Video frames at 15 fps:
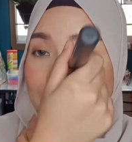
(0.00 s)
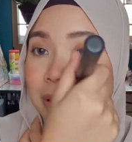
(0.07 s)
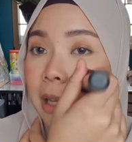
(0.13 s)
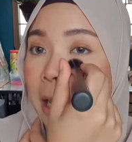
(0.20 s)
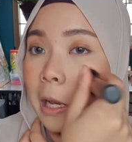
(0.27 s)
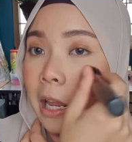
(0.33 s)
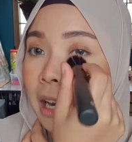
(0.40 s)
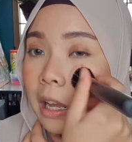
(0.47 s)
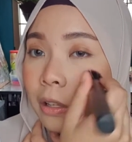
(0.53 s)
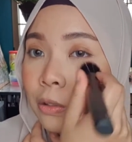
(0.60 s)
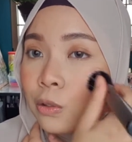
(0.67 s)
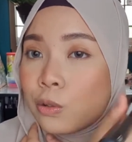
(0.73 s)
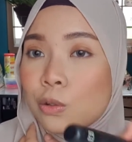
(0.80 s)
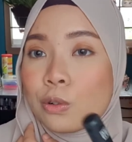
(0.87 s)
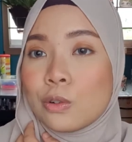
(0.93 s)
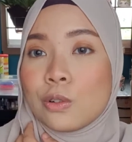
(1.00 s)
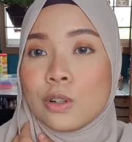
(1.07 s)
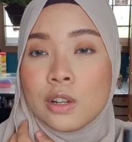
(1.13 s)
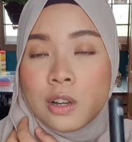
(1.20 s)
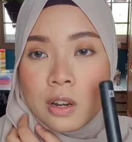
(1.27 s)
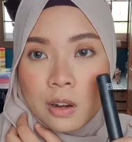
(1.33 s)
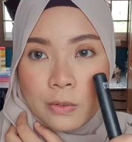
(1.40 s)
and I like to go
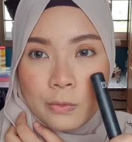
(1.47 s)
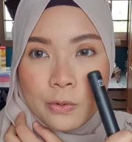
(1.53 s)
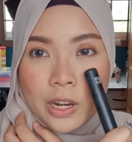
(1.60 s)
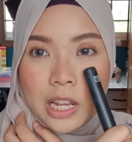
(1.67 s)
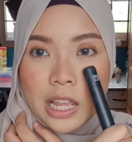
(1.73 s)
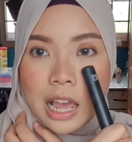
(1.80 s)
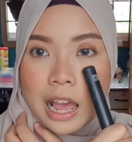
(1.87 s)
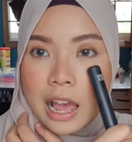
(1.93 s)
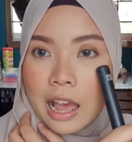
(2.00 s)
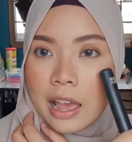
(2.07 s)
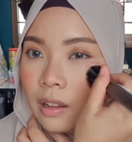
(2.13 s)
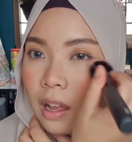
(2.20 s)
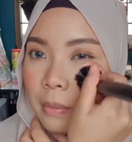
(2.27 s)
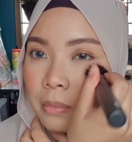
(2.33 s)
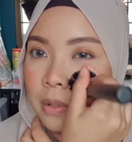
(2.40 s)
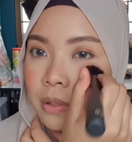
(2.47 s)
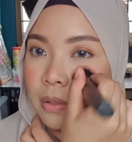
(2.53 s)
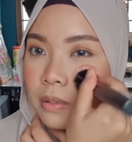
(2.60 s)
really high up